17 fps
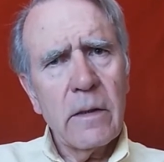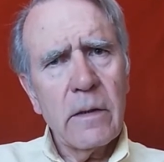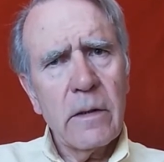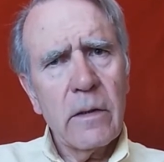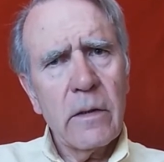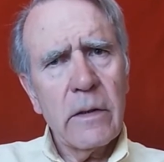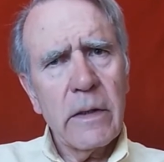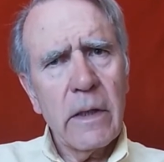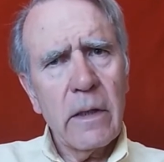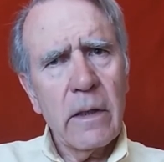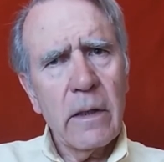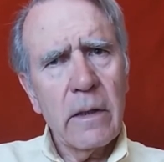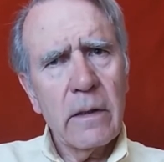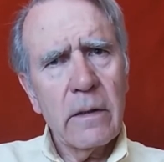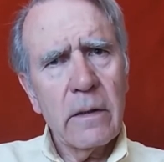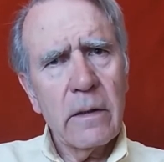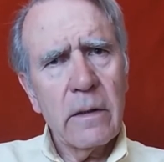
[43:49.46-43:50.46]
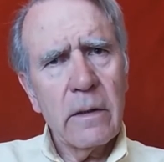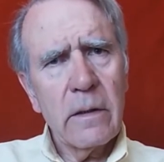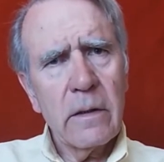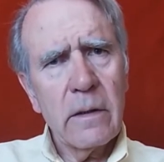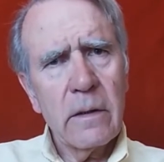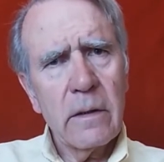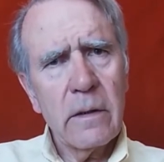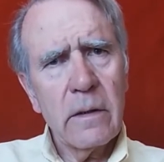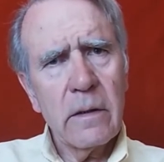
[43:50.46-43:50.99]
On the other hand,
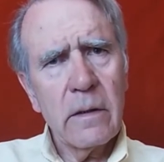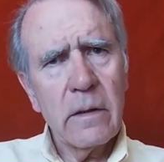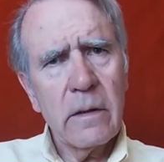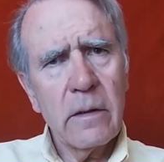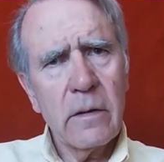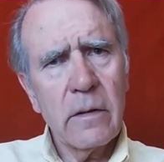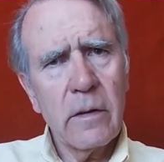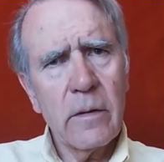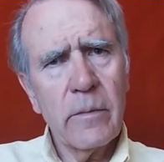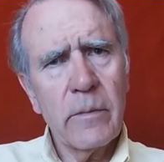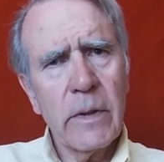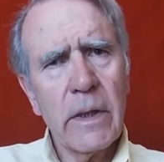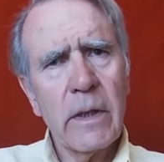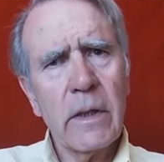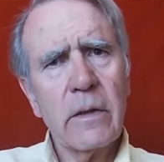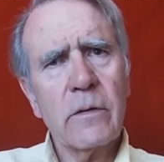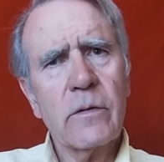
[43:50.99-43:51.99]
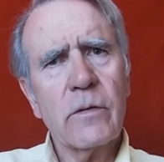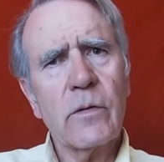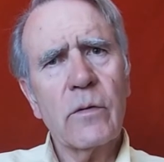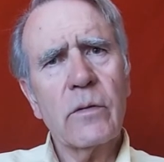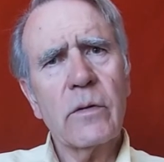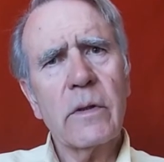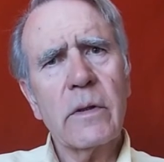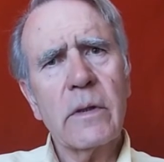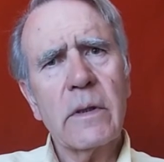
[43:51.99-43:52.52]
the being
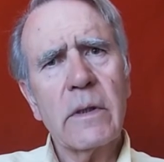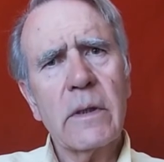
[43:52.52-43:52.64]
thought